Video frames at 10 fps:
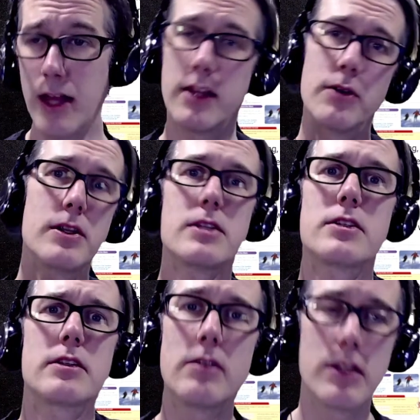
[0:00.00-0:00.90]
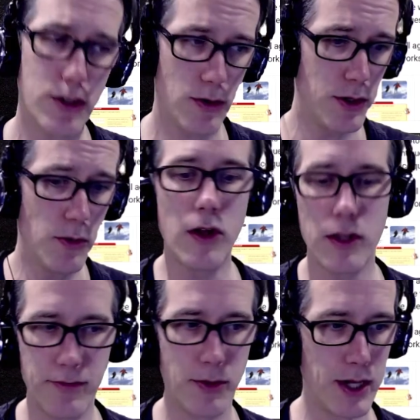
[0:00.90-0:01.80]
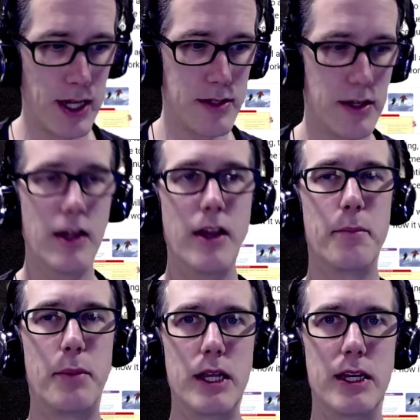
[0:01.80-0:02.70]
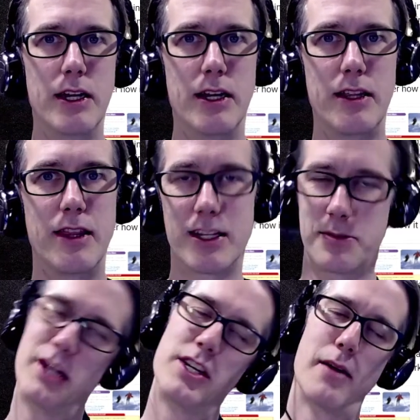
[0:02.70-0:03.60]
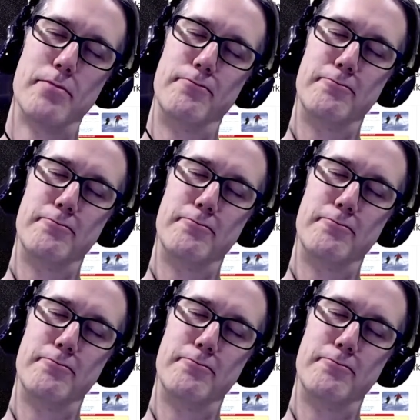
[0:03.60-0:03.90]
They don't necessarily show you all of the ways, but that's my job.